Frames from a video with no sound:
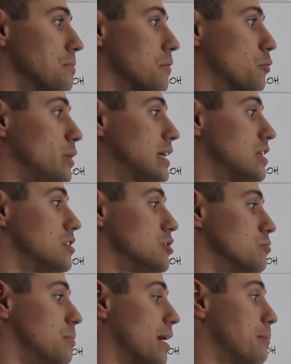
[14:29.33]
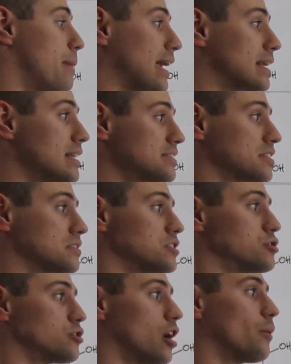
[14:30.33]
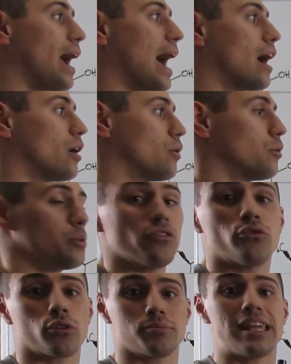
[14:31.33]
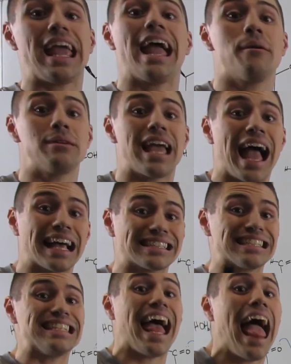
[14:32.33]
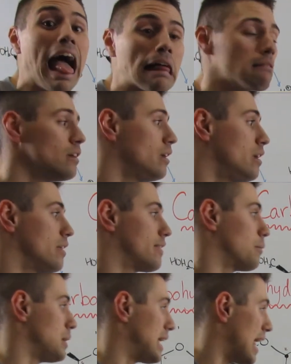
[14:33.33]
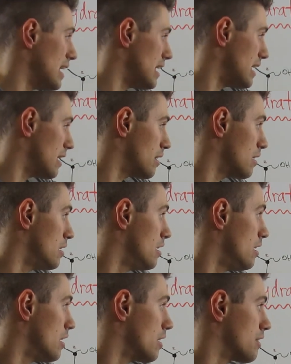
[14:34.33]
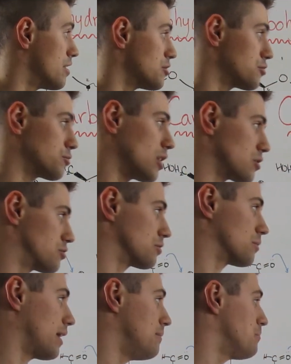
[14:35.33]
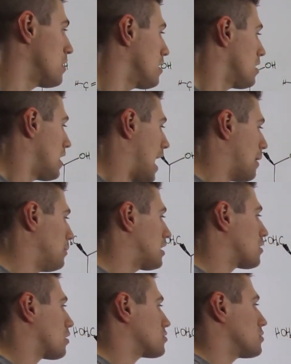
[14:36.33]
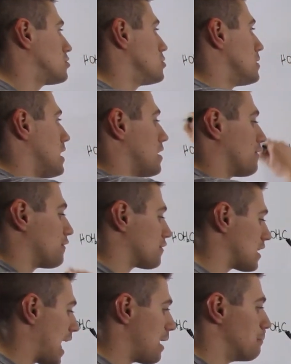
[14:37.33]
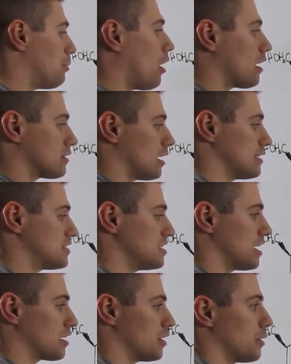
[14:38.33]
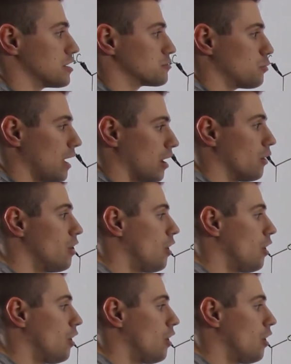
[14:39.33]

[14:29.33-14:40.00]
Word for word: we can mechanistically show how we form the hemiacetal that we get in this structure, right? And we can also do it in a flat bond line scenario as well.